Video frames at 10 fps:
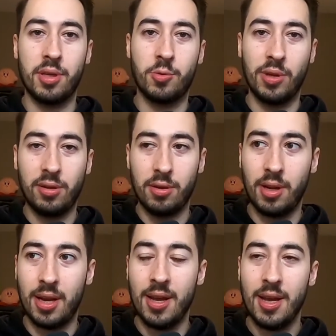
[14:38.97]
Is
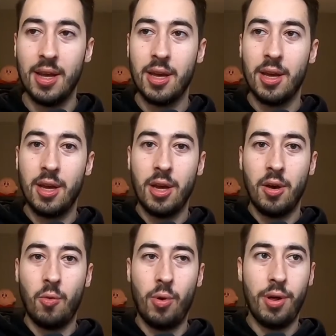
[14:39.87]
returning
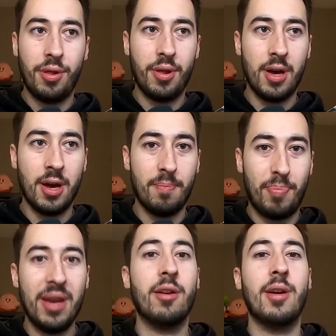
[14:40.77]
with
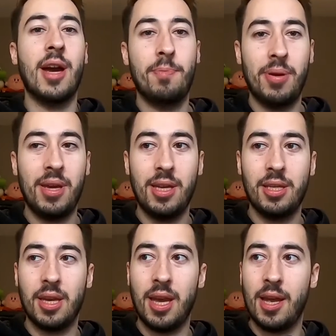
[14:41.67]
bigger
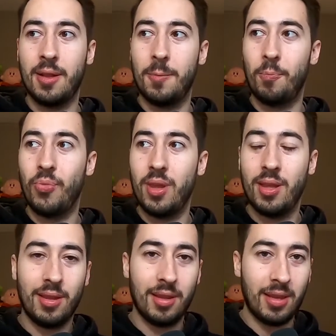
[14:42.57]
IPs, and
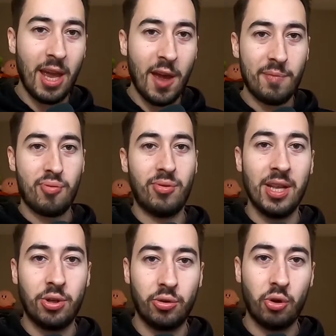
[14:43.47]
they have the
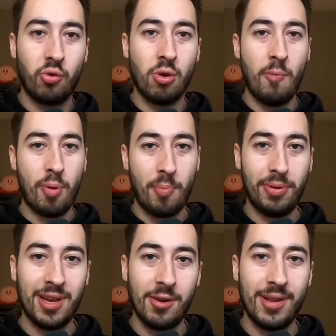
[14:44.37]
potential to grow in
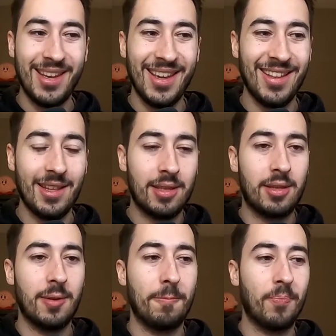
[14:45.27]
popularity, and
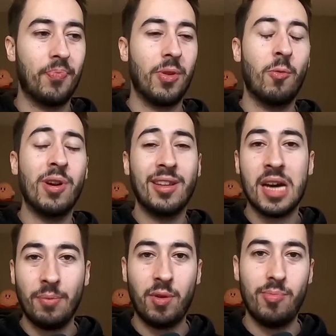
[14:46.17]
it's what a
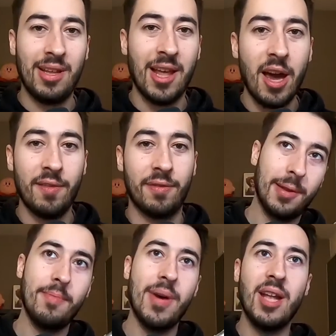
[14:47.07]
time to be alive.
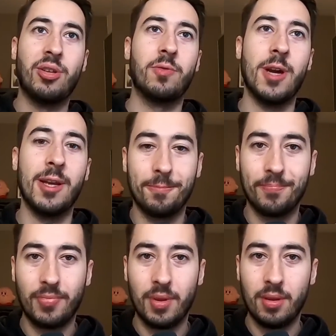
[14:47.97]
Imagine, right?
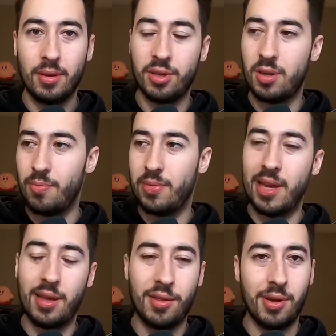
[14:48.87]
There's some
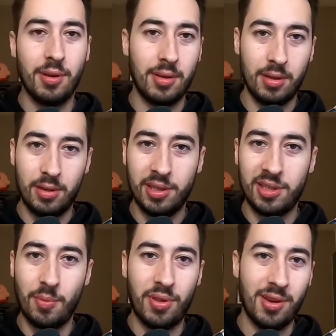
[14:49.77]
there's
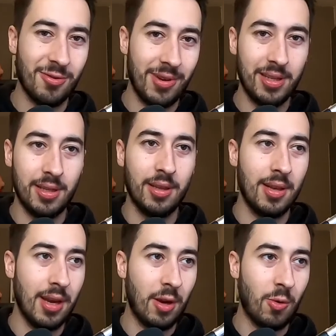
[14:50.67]
some theories in
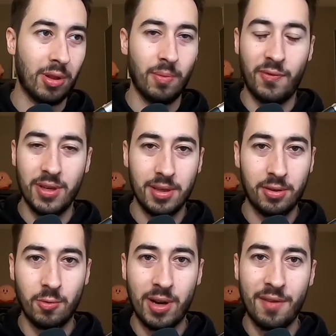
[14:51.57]
quantum
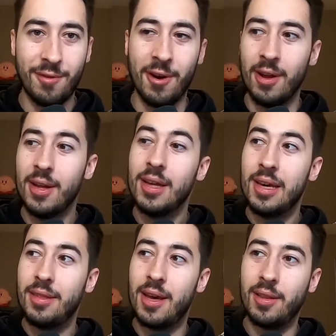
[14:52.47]
physics or whatever
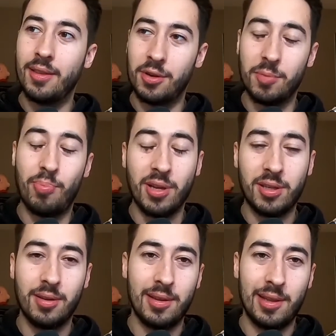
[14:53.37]
that there are
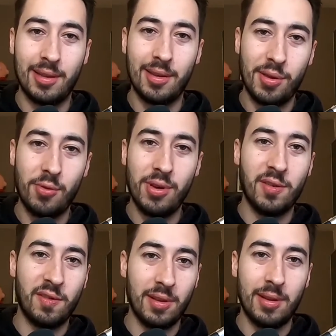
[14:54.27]
the theories
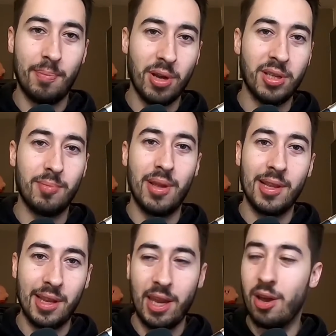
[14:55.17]
of the
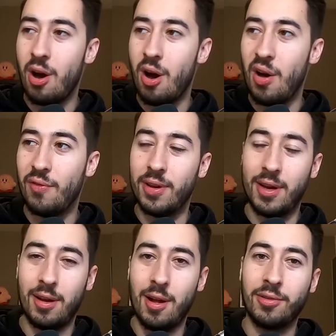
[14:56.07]
possibility of
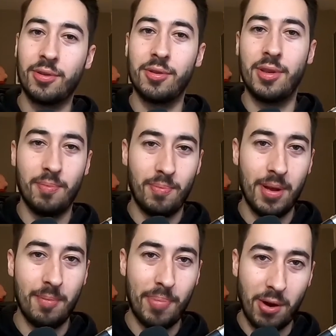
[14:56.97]
alternate
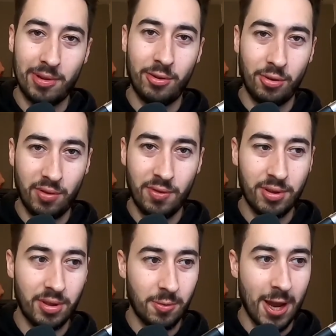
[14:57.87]
and parallel
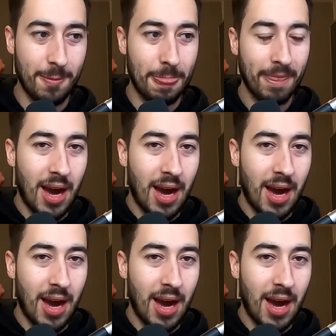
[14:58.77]
universes, right?